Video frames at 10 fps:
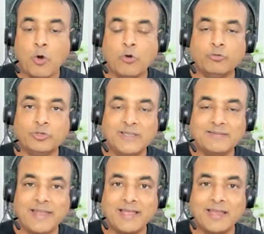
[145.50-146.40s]
also
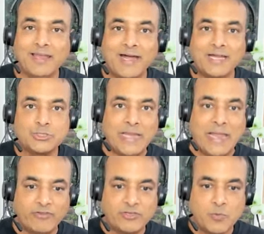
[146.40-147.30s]
things like large
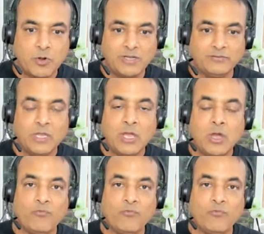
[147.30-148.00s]
language models